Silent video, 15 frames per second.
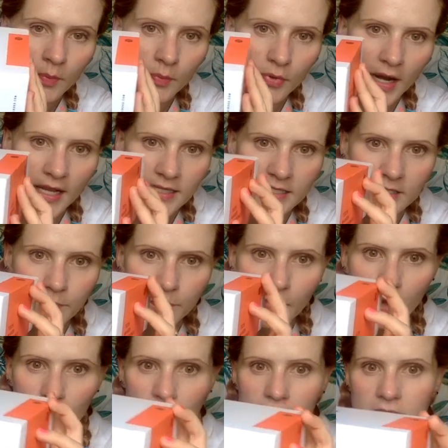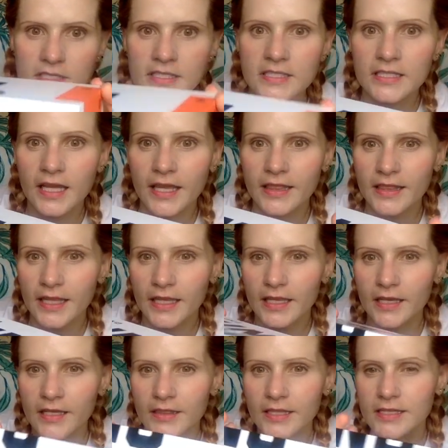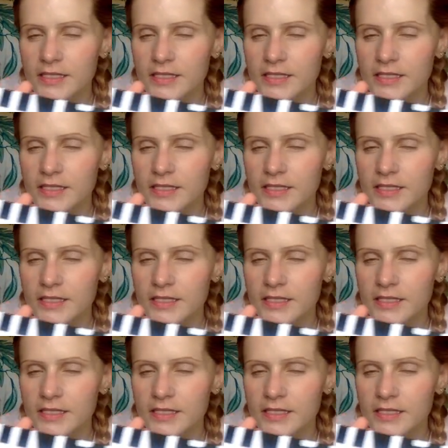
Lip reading: branded box. I think the